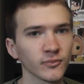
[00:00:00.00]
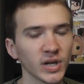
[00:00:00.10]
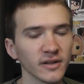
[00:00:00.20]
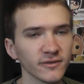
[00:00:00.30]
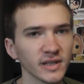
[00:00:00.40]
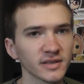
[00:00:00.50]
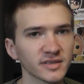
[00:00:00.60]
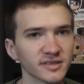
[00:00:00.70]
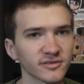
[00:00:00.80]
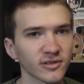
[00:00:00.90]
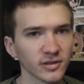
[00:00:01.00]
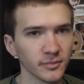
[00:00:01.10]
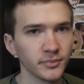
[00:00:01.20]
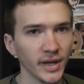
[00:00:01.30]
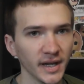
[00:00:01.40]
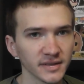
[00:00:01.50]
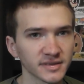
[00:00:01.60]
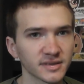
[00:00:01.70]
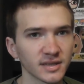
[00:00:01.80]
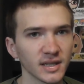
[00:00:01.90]
but I think this is for the
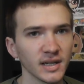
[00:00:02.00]
best.